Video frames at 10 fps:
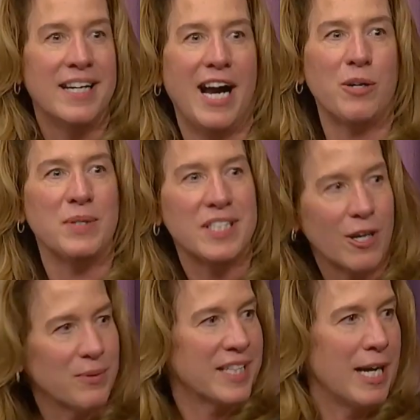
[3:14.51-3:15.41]
How do we
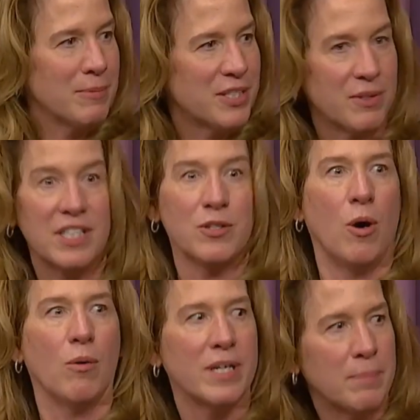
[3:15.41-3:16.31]
start with chemistry that's
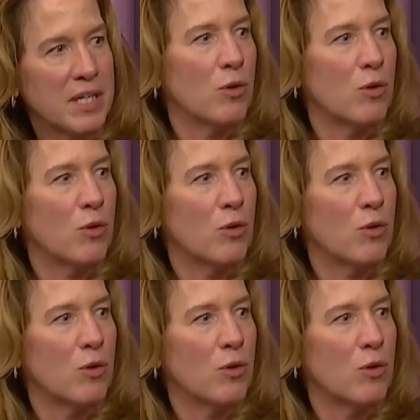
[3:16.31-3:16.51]
already been